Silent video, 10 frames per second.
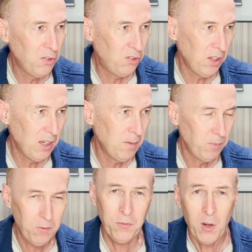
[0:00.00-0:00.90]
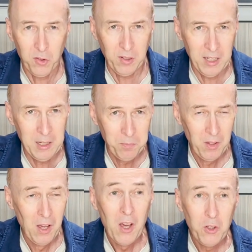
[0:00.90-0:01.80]
say, firstly,
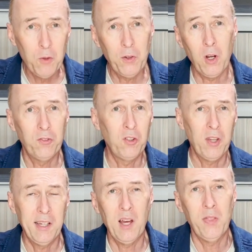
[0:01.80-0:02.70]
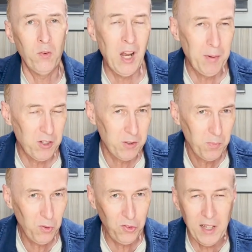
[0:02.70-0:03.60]
you forgot to take out the rubbish.
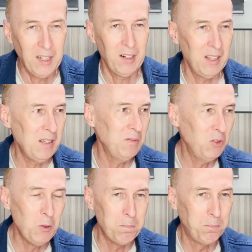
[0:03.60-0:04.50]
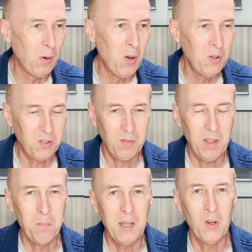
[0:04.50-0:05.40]
Secondly, you burnt the
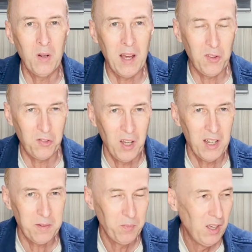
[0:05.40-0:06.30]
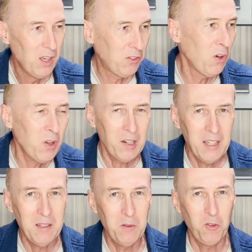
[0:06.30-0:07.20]
meal last night.
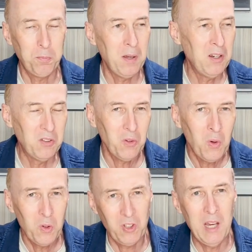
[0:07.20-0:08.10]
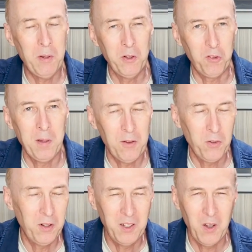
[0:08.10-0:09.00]
Thirdly, you spend all time on your
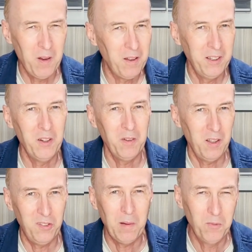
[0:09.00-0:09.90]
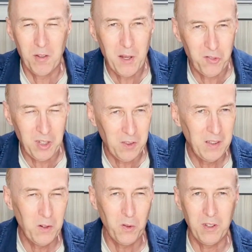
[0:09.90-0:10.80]
smartphone. It's some domestic
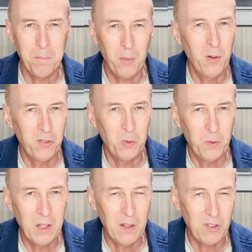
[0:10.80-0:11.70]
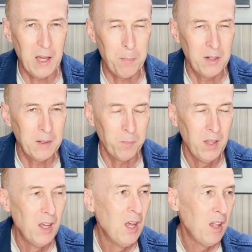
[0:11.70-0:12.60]
thing or some personal thing that's happening.
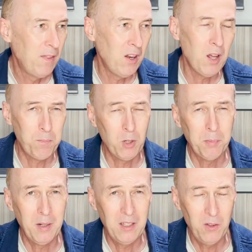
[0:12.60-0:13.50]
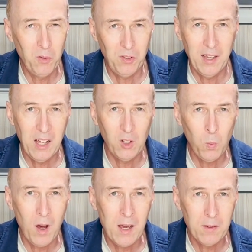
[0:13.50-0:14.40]
Then I'd probably use the
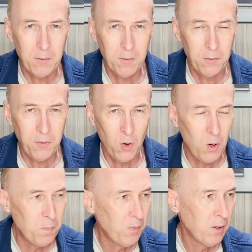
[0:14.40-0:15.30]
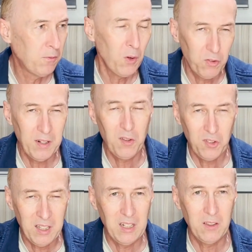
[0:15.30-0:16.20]
ly form. Firstly,
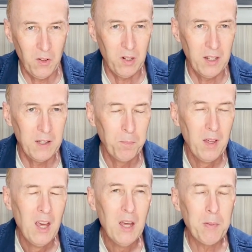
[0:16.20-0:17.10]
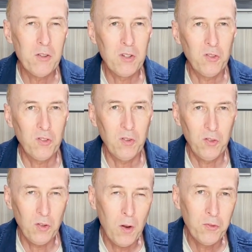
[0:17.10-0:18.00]
secondly, thirdly. But just
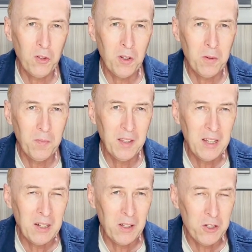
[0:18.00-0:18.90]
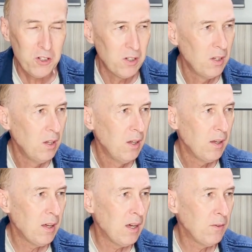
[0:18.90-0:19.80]
softer English
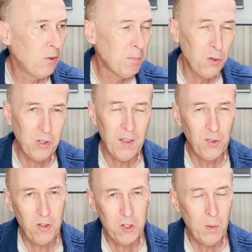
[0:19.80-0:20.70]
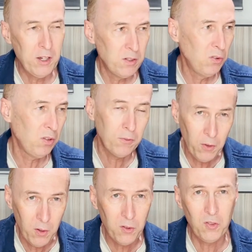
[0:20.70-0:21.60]
for most other situations,
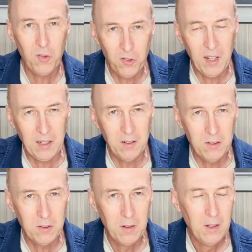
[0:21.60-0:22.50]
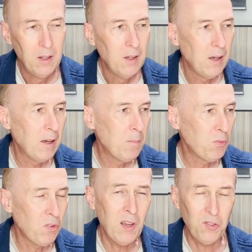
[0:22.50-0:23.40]
first, second.
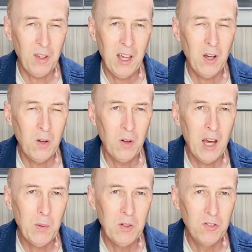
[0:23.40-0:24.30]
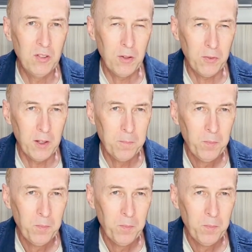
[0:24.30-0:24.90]
So that's how I would differ.